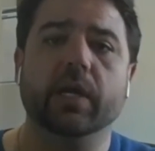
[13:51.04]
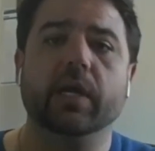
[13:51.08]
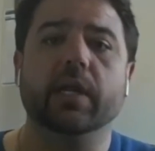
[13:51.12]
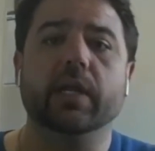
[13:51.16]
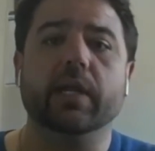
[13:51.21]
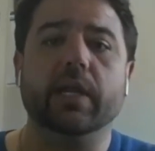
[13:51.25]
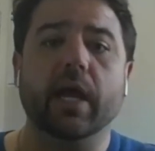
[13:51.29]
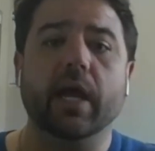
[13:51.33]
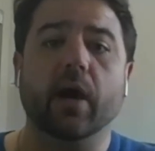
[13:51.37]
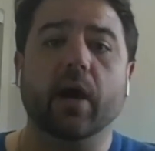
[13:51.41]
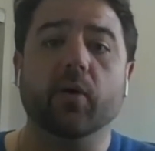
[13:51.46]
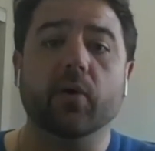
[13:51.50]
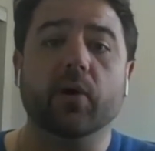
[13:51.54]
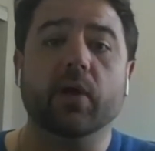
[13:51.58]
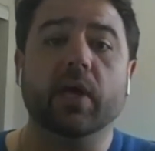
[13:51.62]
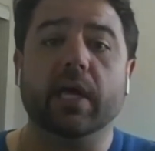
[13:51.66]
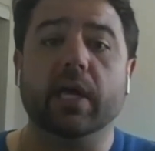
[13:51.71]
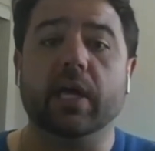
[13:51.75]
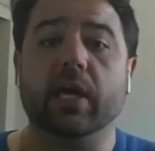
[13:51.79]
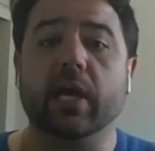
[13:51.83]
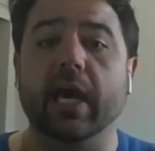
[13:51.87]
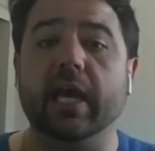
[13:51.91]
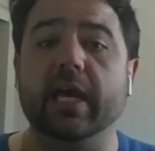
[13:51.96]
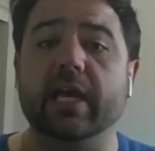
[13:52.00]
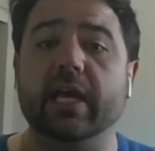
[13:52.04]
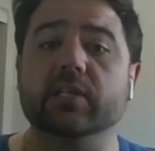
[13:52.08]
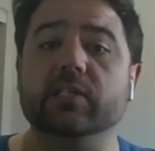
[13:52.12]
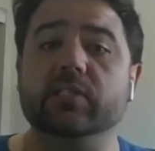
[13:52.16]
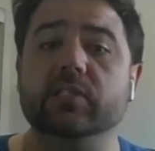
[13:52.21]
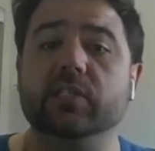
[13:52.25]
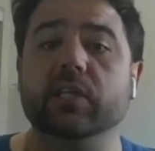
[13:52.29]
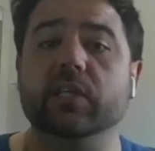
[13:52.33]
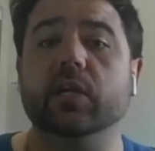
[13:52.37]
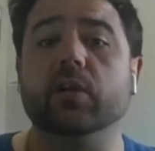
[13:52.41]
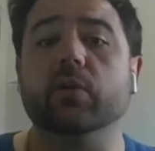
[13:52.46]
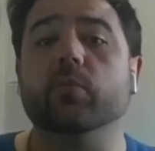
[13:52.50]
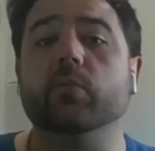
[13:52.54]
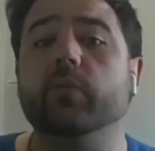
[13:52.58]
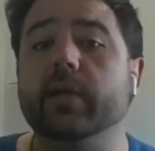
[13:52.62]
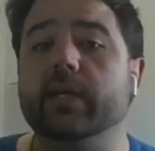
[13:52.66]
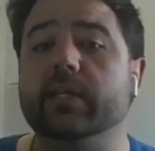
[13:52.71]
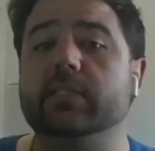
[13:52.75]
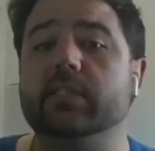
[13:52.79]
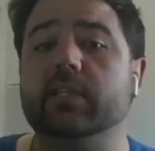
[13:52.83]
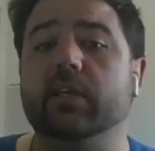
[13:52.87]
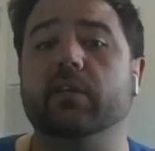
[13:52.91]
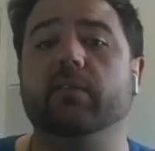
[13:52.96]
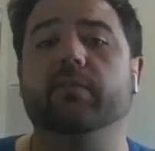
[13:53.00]
Now, is there
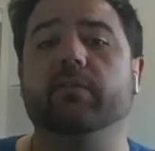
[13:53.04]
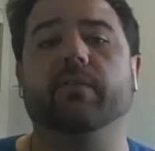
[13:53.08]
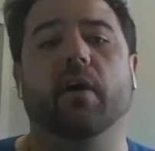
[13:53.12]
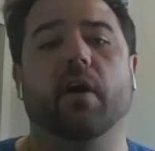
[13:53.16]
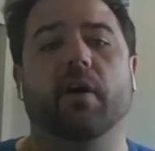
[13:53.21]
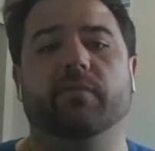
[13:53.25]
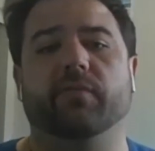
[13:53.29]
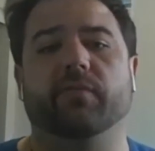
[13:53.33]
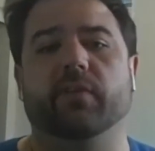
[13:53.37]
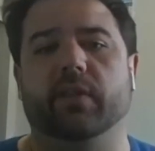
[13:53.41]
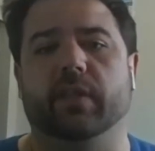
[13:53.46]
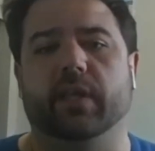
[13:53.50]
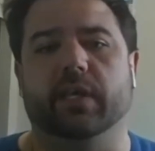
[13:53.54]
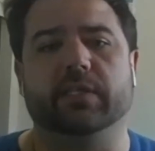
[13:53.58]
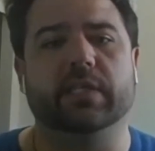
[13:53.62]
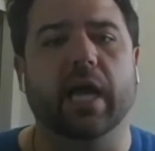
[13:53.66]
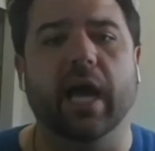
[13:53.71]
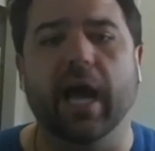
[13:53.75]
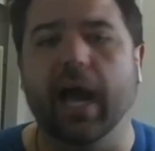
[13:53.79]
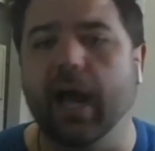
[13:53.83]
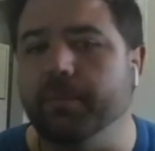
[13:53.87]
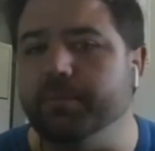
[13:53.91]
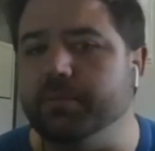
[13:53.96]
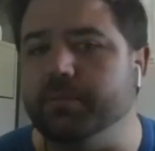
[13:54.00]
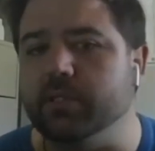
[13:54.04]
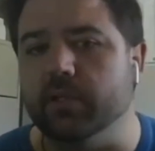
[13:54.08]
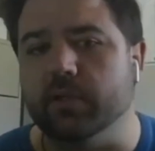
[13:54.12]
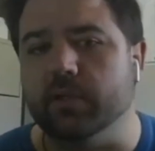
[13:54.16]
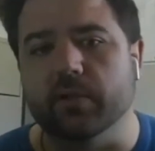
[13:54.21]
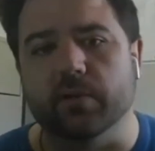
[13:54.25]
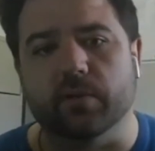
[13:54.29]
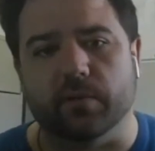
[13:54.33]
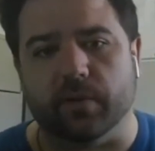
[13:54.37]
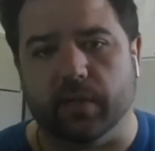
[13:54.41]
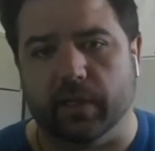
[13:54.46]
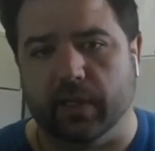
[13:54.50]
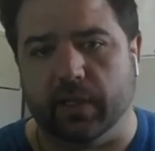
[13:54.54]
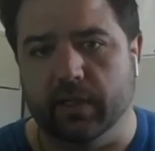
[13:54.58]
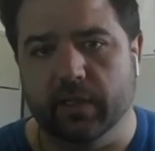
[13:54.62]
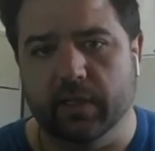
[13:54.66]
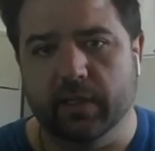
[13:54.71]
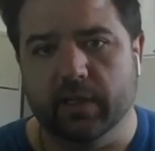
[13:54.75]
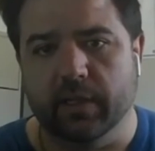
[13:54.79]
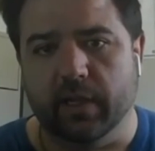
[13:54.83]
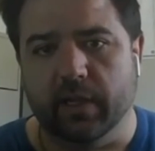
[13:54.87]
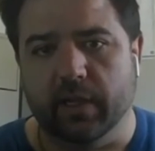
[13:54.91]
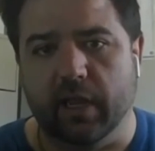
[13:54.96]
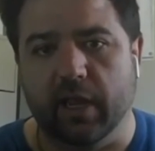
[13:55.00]
risk involved in this? Absolutely.
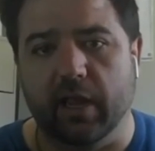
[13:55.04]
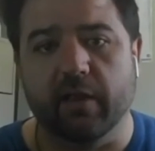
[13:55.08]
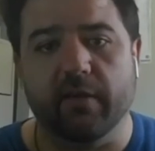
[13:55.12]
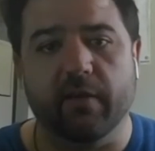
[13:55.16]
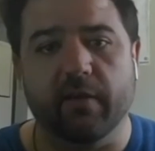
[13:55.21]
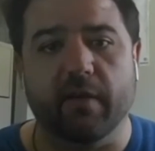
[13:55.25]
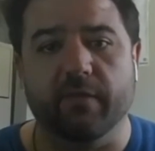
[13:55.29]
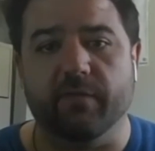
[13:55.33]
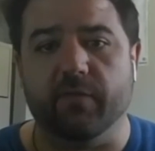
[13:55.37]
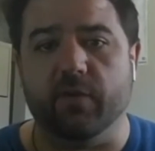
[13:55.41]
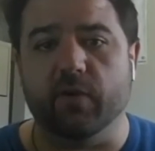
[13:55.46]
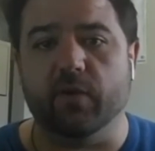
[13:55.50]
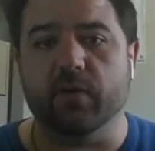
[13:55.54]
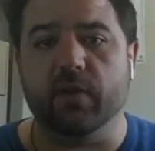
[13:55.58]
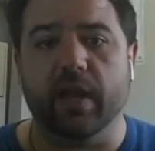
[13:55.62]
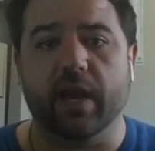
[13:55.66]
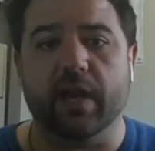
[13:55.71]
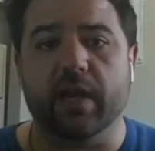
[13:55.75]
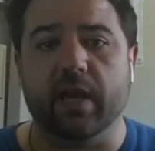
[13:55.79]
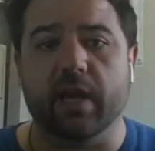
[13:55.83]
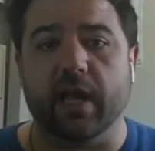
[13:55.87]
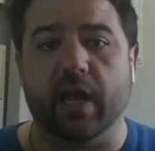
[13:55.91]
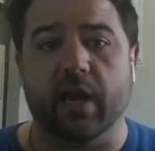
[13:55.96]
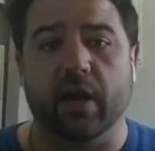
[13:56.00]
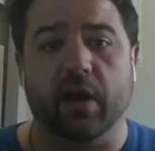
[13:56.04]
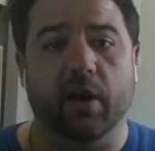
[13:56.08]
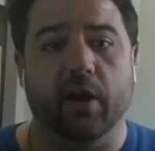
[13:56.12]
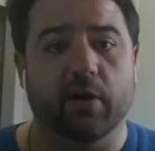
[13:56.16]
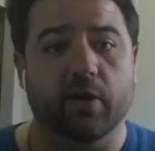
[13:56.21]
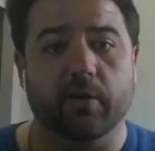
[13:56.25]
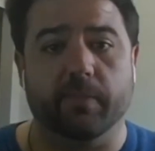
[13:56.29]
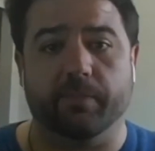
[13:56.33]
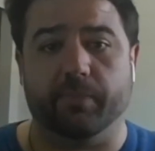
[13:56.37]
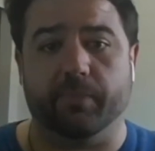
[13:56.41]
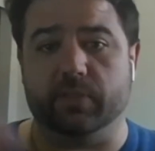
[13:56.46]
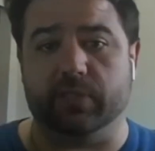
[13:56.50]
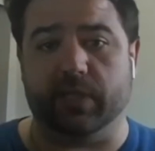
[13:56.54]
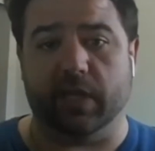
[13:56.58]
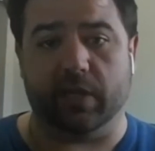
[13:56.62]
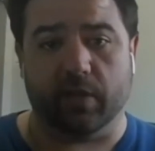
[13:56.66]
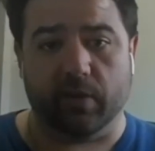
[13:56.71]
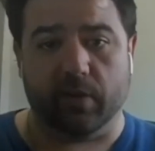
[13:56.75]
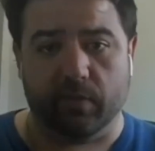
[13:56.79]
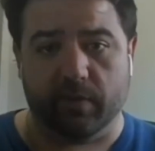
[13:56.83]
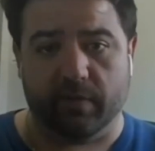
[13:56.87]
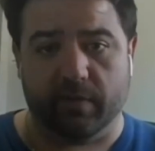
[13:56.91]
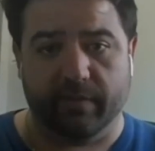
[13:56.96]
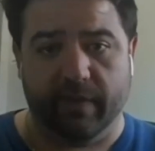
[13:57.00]
If you're lending at 100%
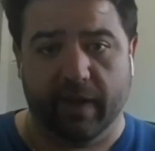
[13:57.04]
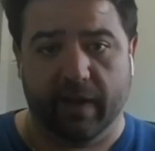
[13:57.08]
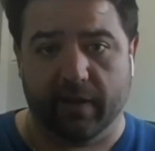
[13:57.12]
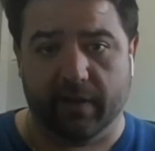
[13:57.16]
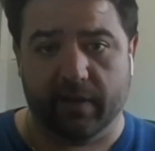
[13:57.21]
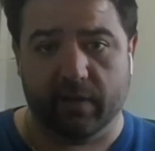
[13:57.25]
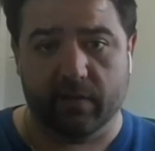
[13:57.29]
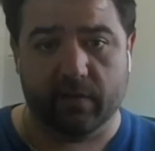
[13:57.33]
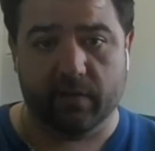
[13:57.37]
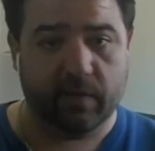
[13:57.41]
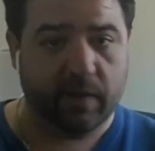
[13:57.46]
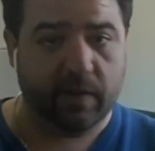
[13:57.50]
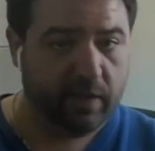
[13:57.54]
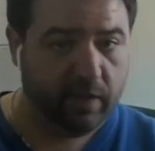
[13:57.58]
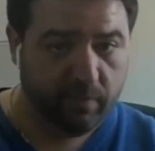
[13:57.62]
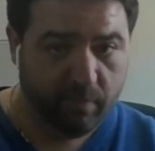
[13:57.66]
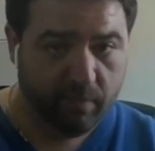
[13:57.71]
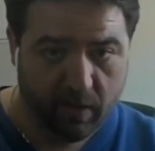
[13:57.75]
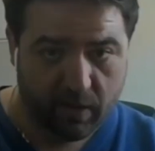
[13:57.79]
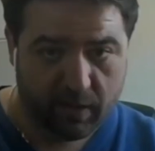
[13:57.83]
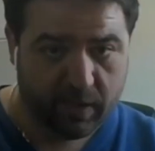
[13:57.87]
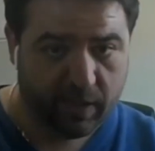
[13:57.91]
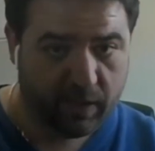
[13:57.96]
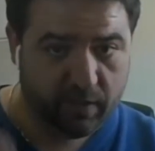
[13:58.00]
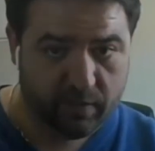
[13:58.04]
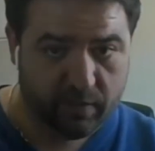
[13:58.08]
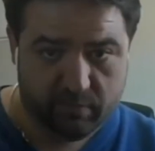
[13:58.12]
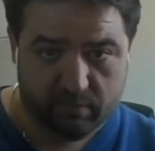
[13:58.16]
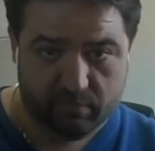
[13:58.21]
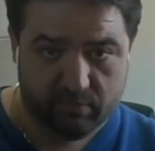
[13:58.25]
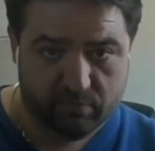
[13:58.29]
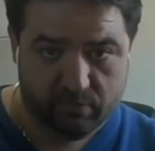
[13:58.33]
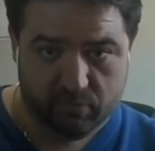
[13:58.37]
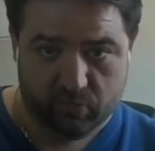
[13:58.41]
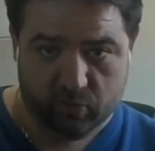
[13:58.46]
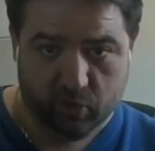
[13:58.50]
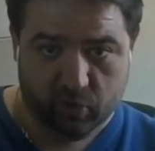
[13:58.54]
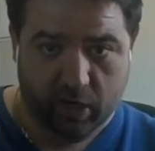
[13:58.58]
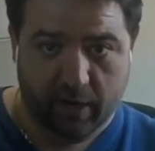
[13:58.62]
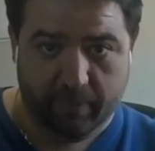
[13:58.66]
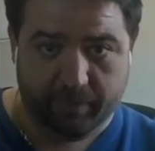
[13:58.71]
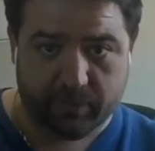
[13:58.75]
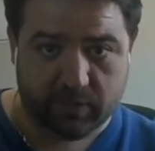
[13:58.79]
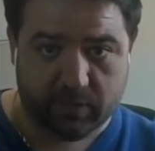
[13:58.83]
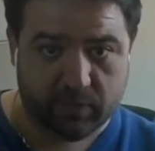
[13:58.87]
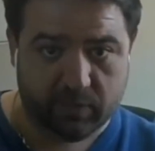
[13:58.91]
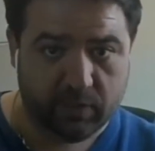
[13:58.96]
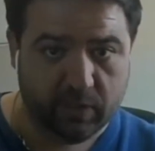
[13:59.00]
loan to value and the market
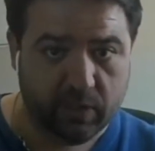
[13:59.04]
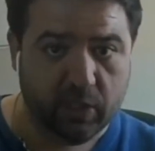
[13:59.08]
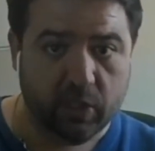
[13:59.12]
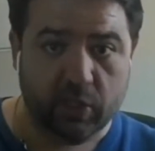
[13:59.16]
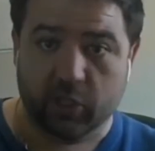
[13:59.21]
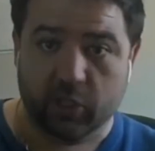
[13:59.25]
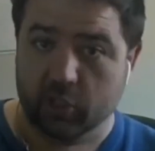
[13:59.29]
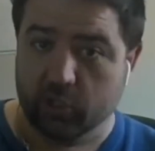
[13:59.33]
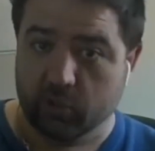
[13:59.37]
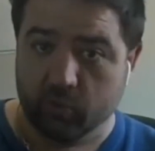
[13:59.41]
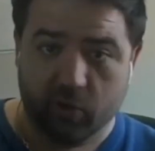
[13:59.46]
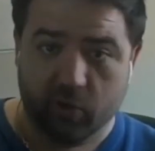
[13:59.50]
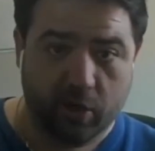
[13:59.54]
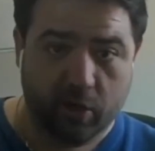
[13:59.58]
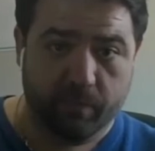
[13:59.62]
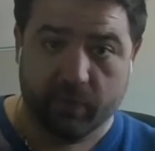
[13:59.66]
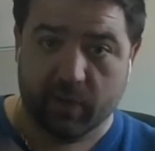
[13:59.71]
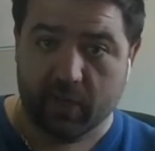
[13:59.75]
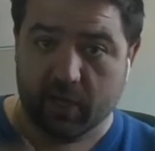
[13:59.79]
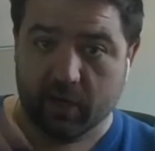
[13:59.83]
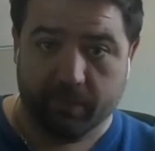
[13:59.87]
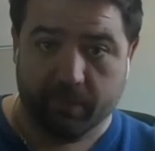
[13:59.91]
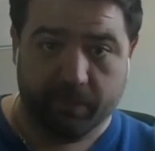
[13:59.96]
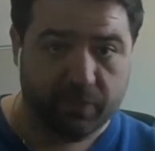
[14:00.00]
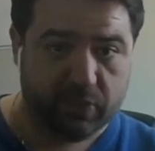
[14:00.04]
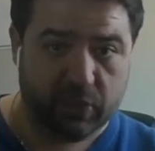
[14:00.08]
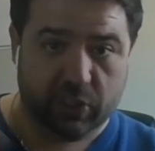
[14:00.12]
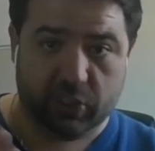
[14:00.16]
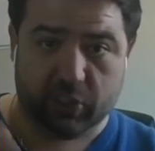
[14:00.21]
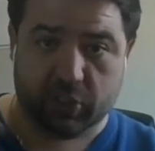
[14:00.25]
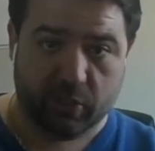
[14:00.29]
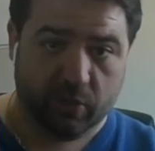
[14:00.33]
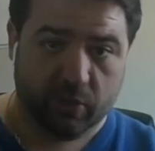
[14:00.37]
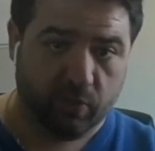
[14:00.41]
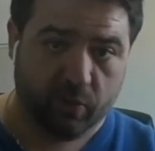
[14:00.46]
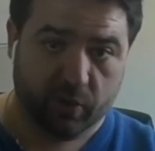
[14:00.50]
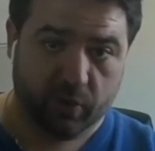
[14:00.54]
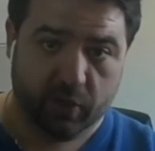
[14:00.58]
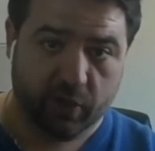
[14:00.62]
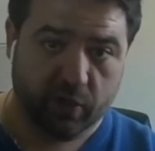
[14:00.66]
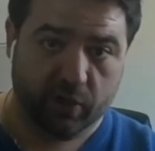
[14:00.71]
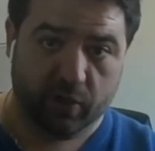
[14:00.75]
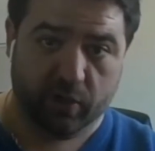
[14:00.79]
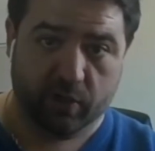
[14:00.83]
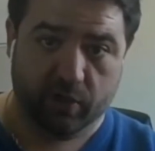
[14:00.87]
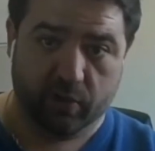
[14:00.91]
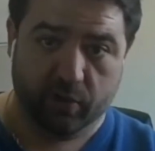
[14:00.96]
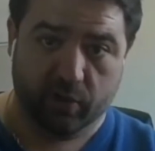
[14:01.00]
drops, you could be in a position where
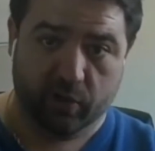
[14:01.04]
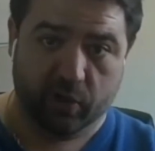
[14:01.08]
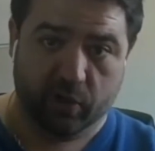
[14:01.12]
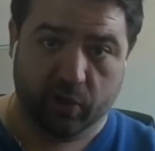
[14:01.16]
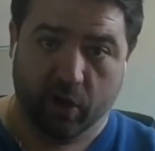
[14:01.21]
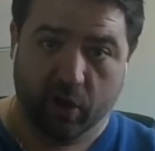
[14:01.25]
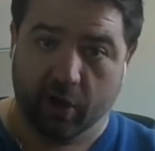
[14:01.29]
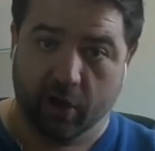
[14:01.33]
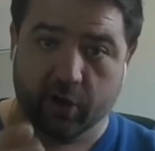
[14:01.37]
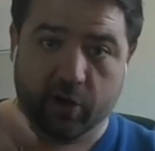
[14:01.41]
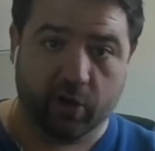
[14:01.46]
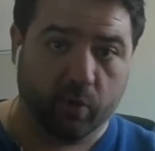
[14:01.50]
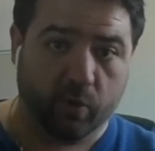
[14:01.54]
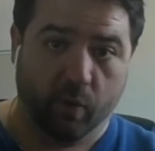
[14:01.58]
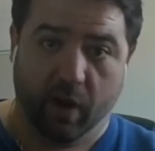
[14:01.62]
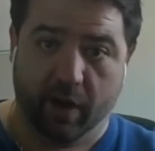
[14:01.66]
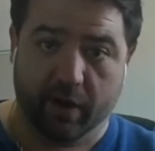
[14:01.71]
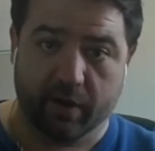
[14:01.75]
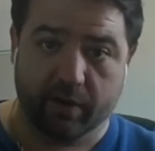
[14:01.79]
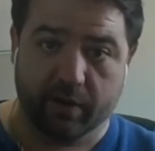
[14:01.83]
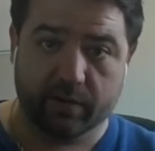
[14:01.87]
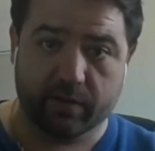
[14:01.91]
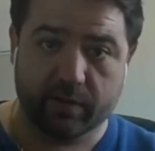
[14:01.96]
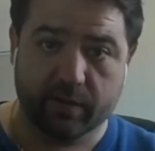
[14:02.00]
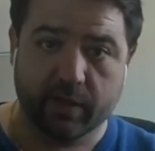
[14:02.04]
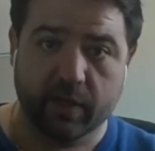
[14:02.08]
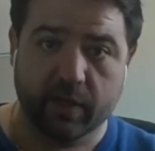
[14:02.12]
you're underwater.